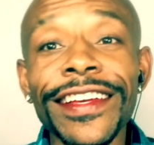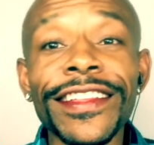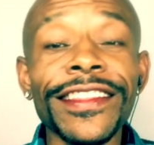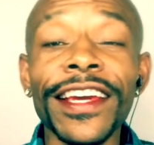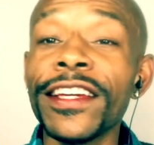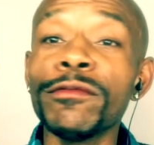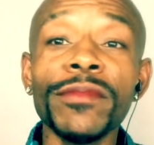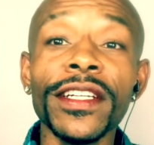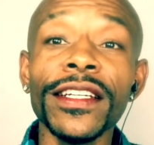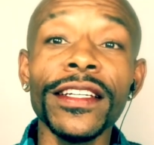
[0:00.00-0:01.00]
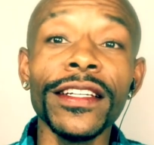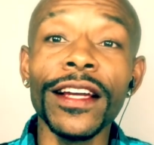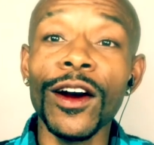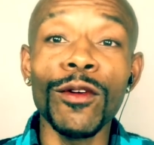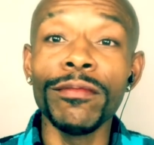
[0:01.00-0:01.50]
They can be
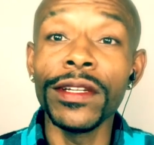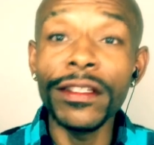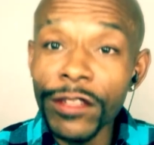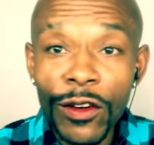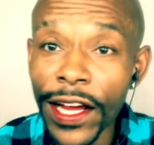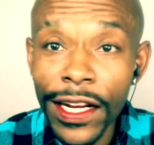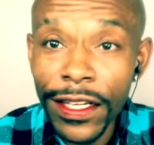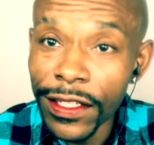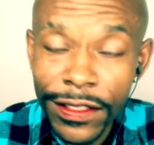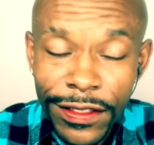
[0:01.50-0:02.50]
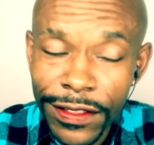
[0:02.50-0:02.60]
obliterating.